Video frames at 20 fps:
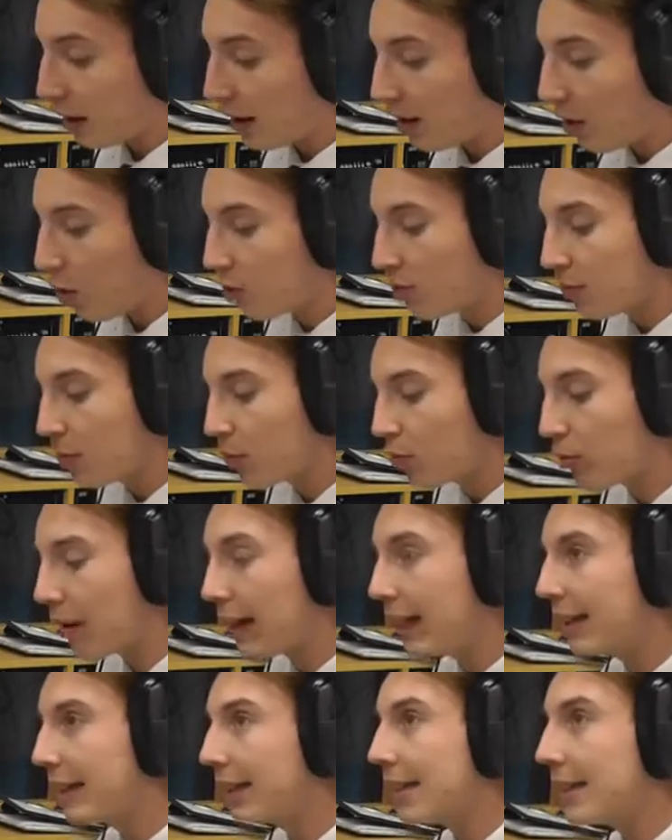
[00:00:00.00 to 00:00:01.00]
Goals from
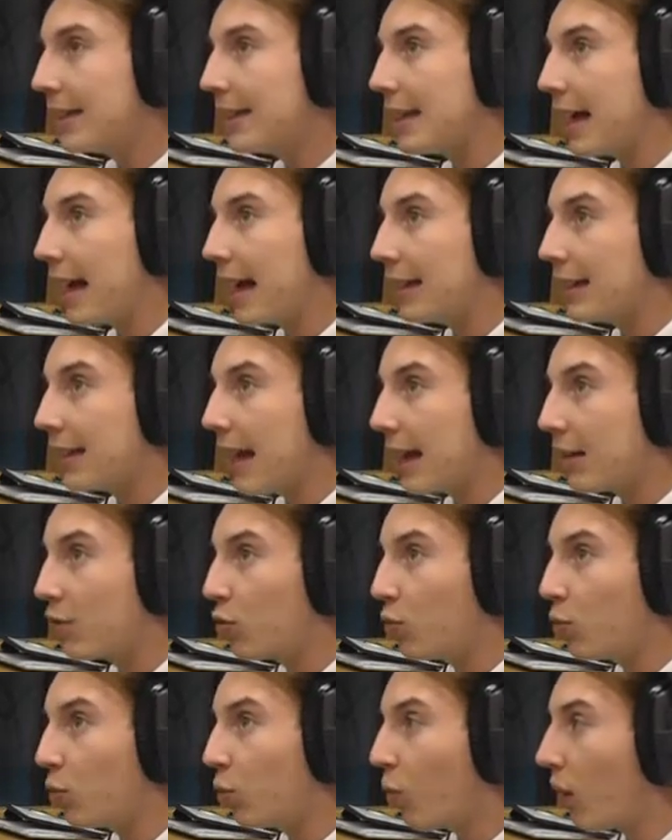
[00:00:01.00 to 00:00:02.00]
Craig Lees and
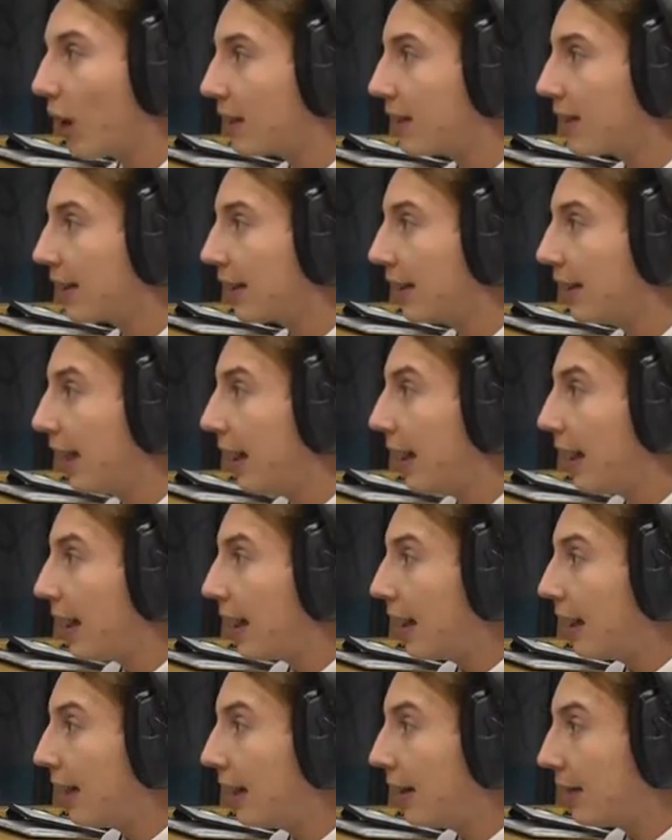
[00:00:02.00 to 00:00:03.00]
Andrew Whiting
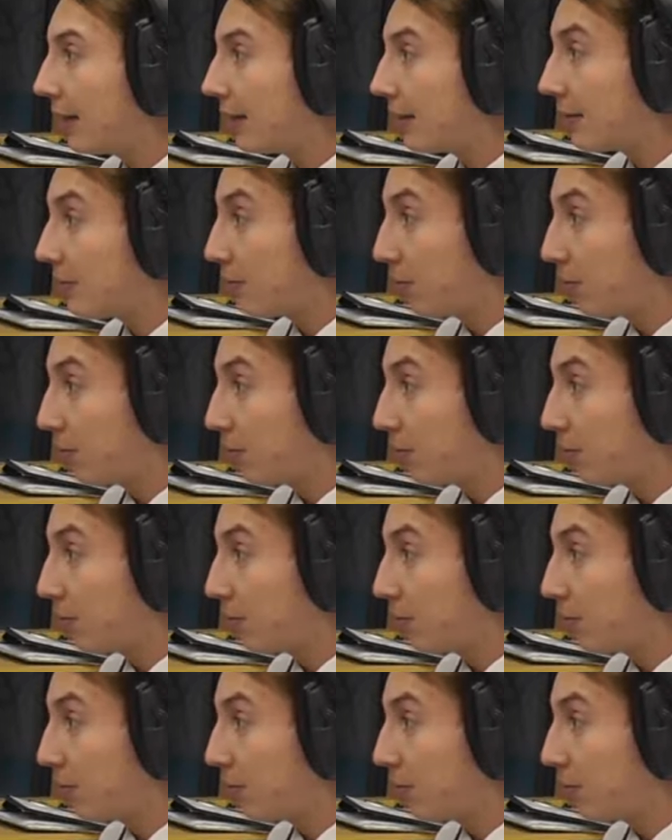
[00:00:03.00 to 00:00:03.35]
uh,